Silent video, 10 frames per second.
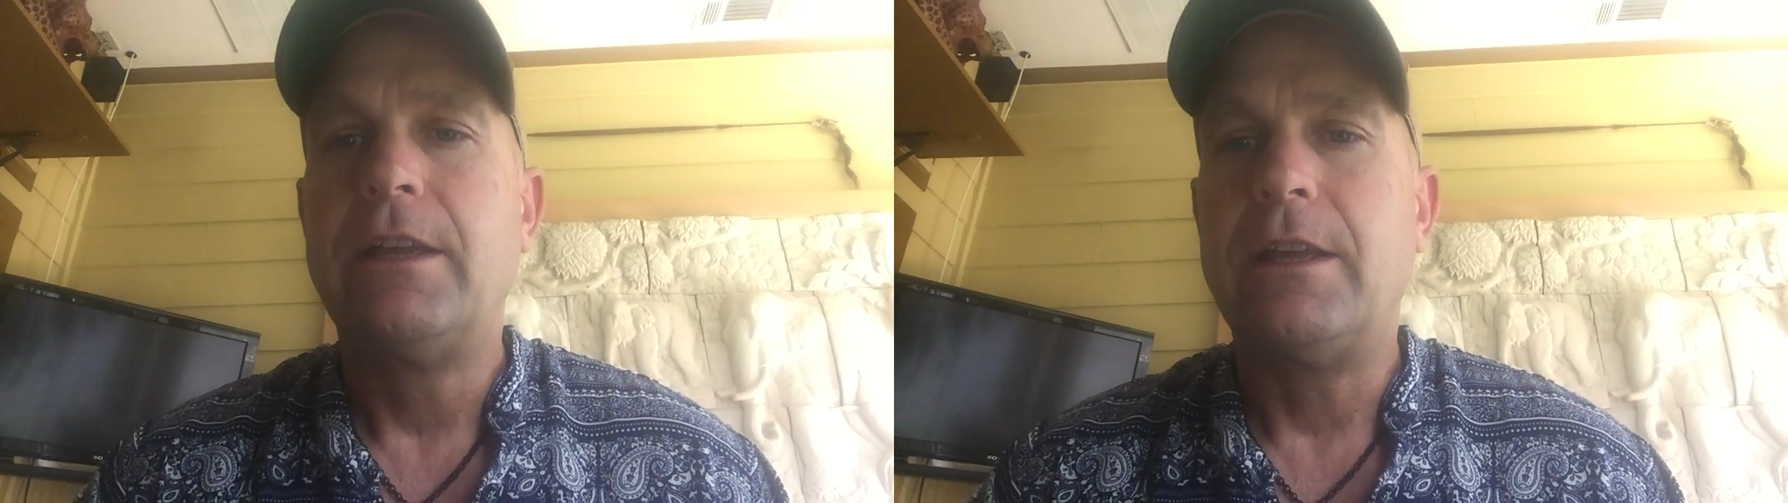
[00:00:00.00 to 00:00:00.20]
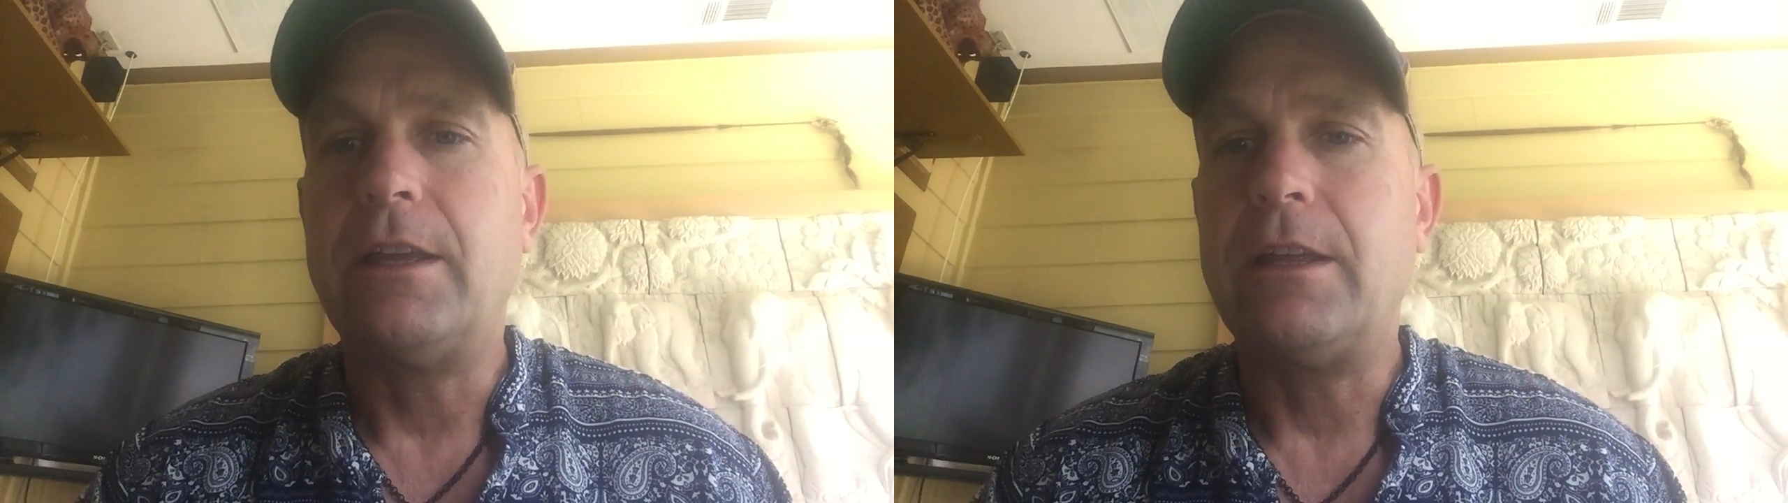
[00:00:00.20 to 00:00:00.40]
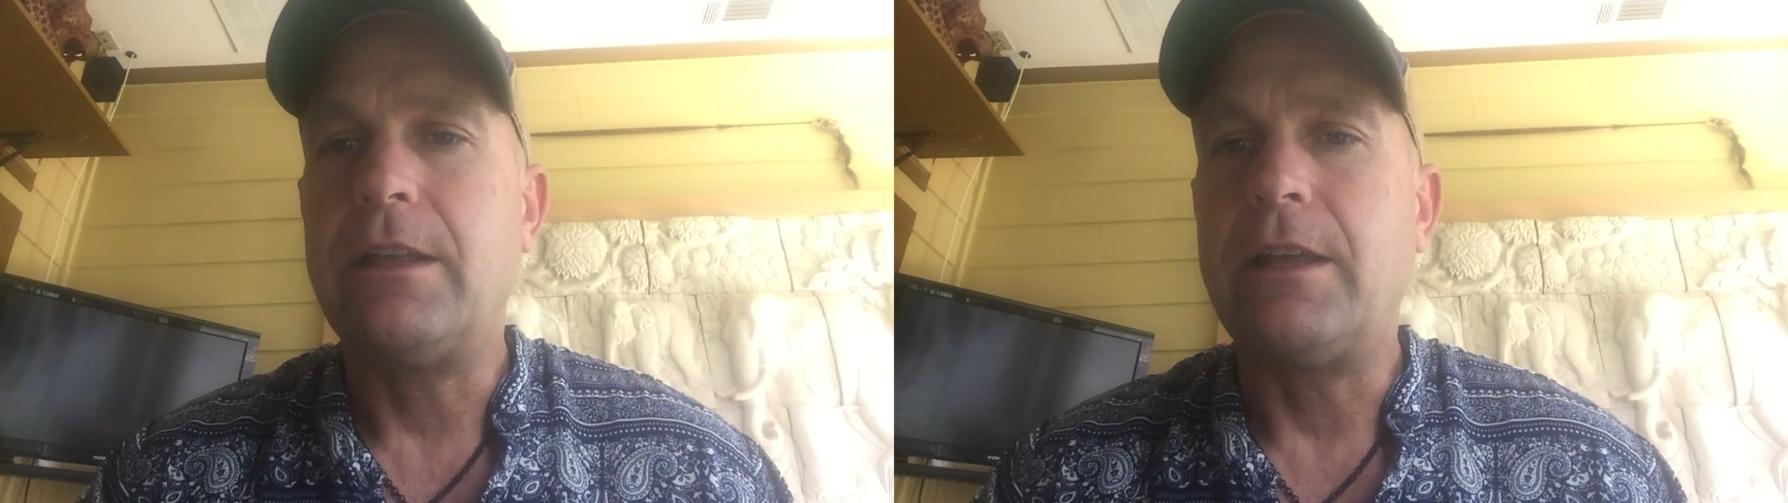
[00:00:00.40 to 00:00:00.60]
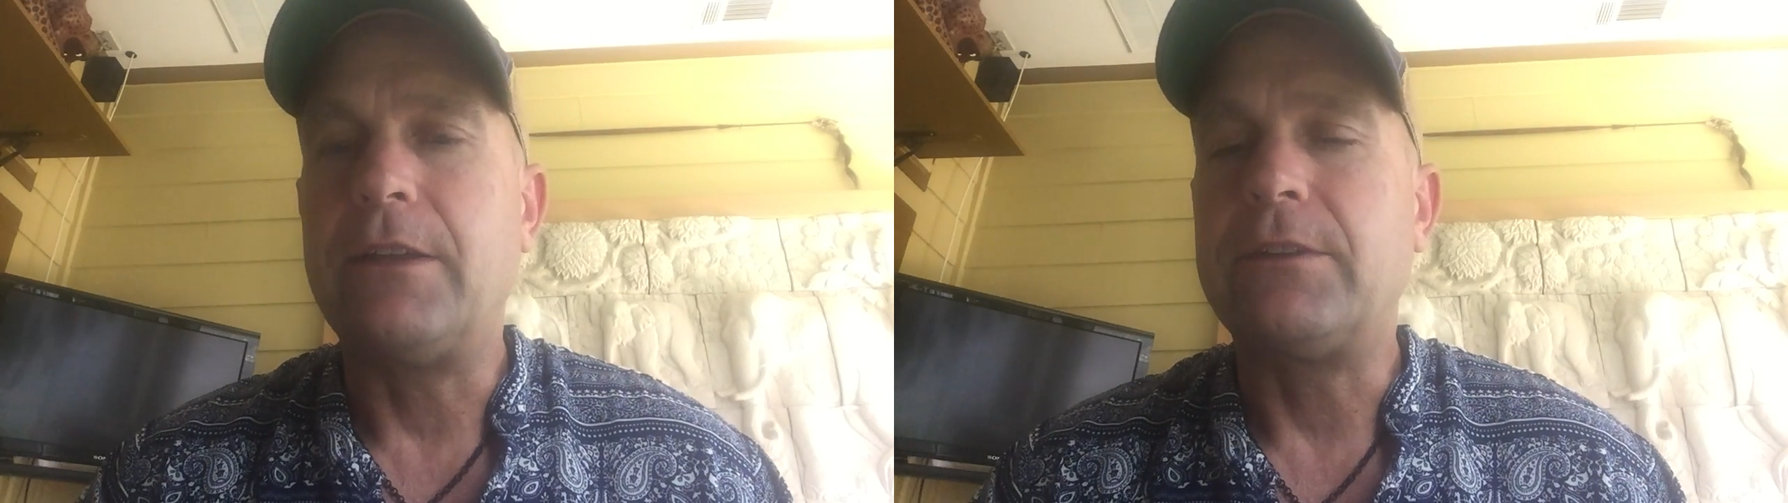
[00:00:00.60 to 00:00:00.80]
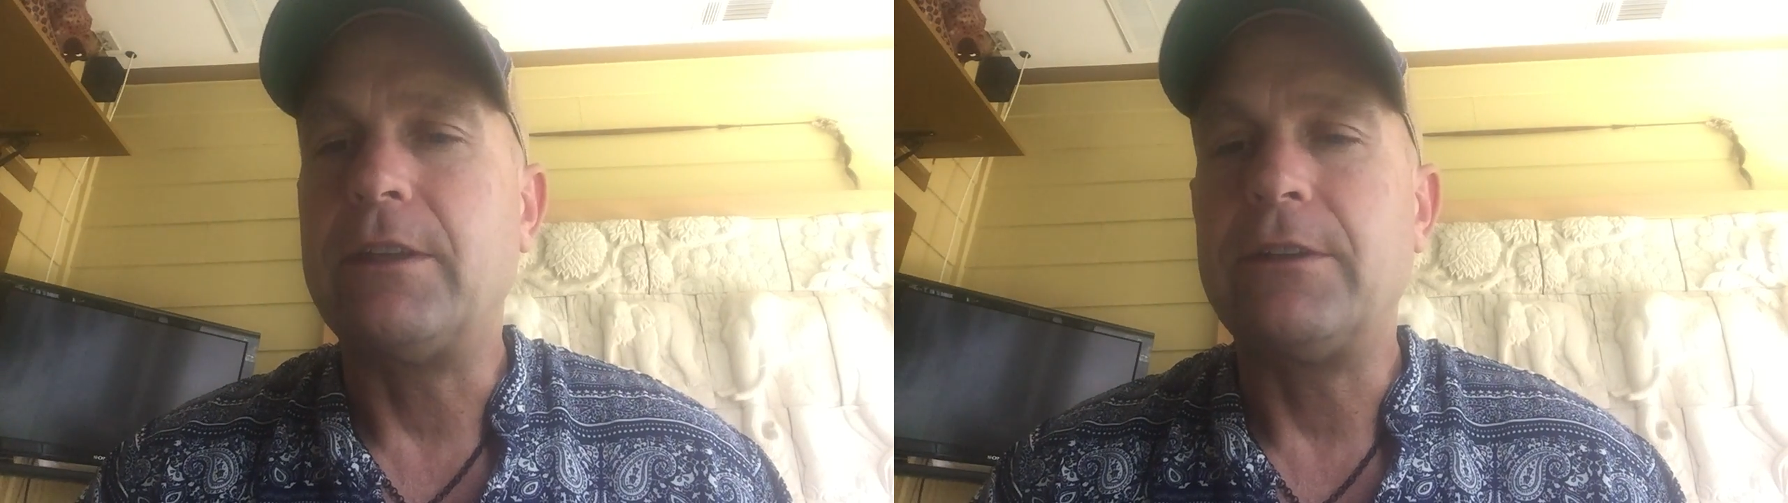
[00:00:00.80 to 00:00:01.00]

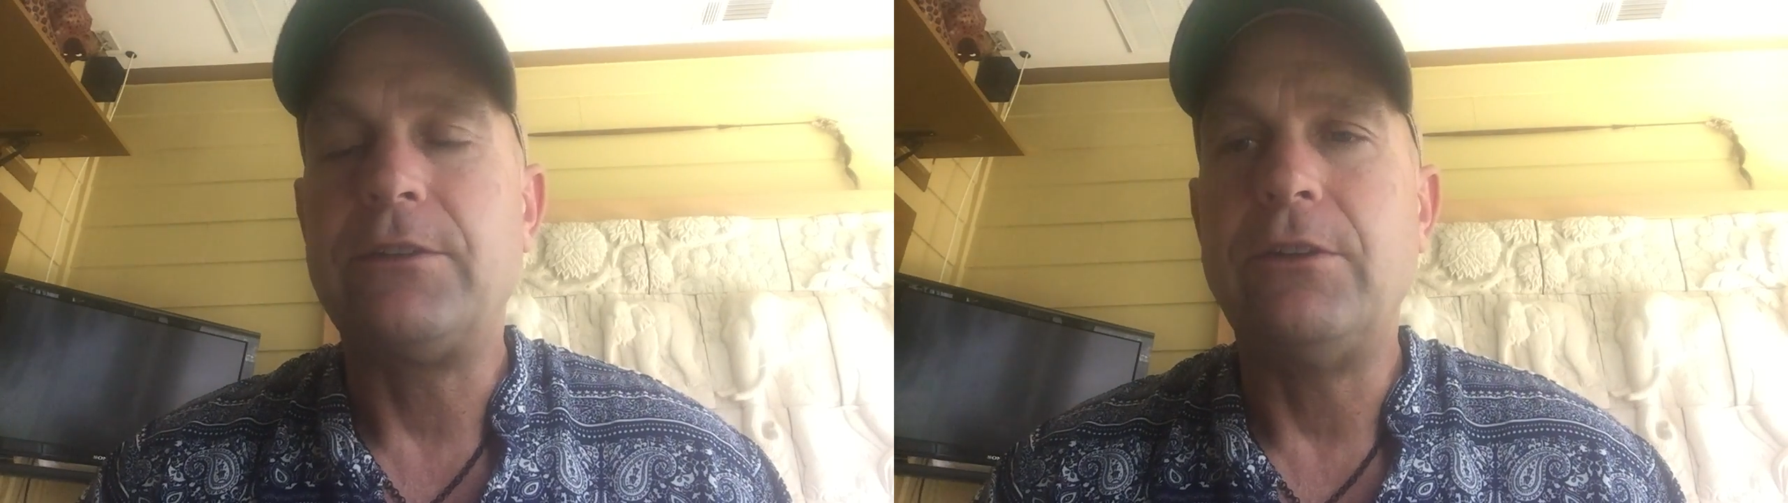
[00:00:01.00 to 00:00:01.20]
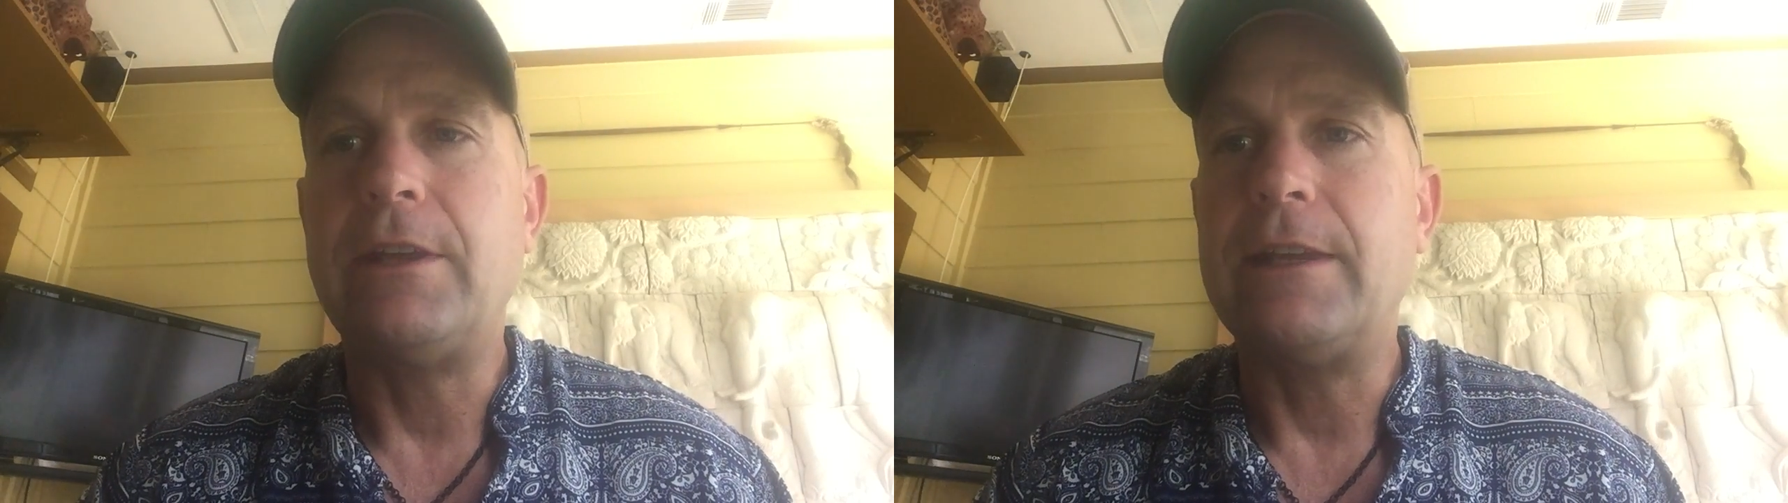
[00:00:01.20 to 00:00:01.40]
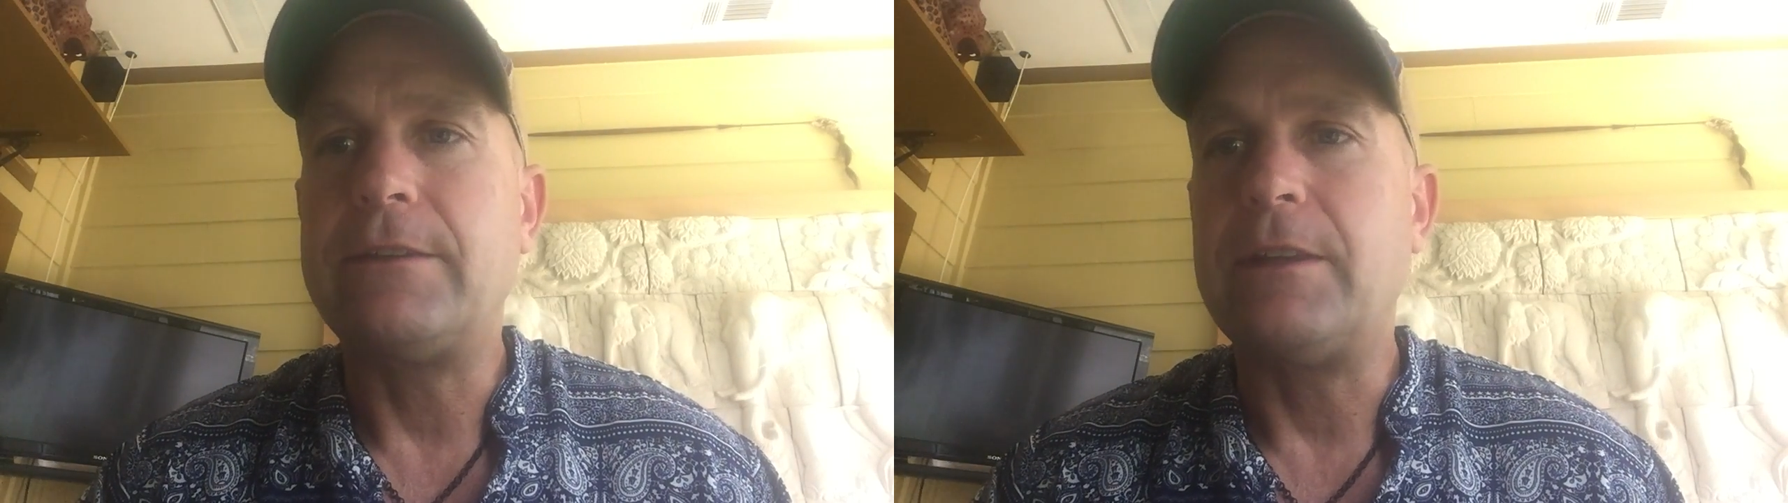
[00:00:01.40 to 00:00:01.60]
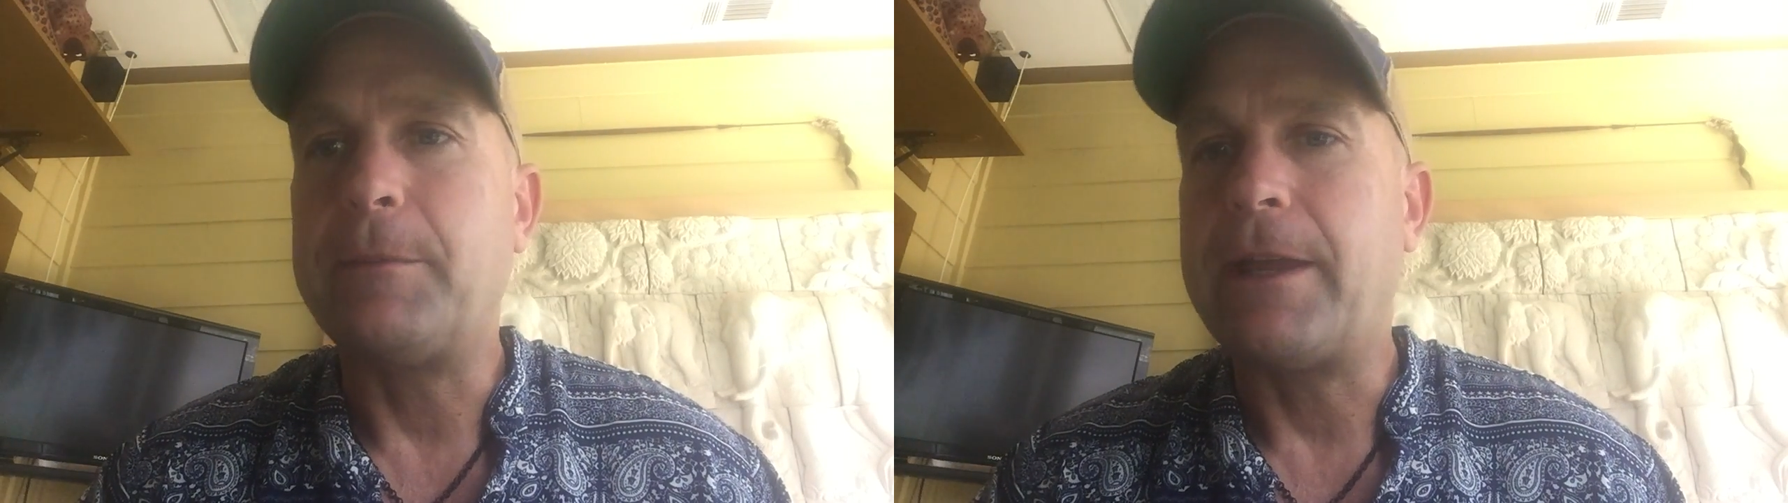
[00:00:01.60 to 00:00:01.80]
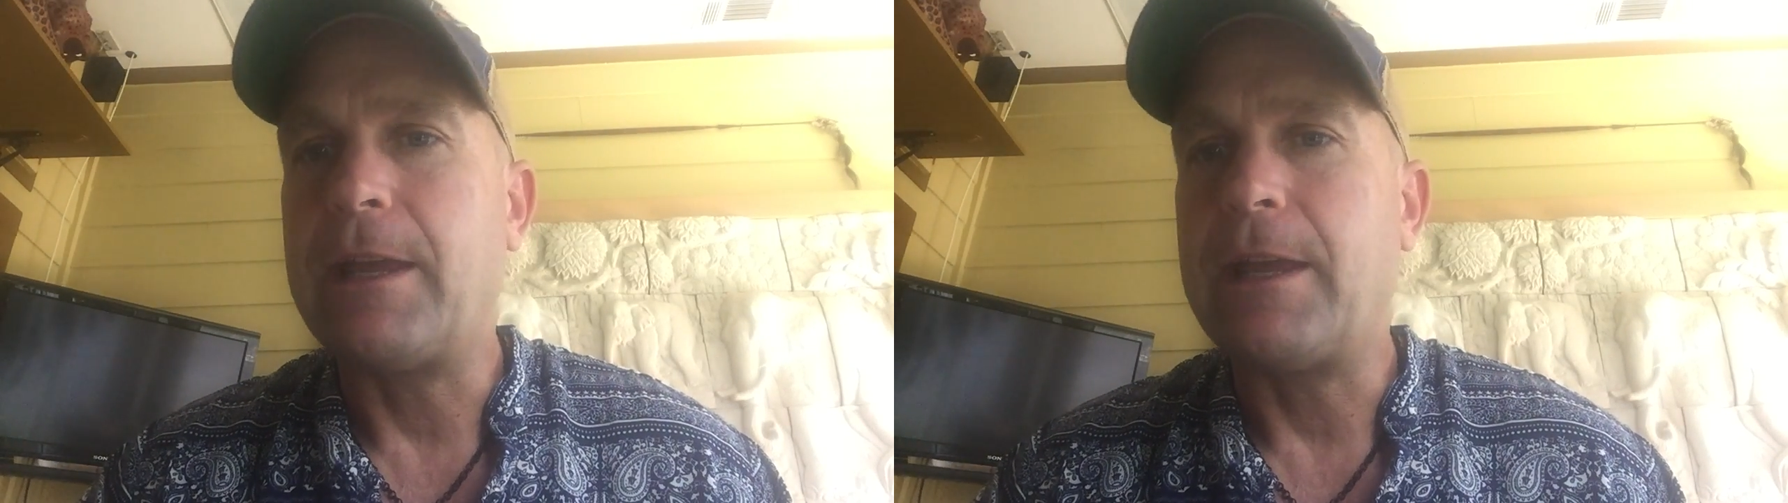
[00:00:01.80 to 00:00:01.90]
us on this You Can't Steal My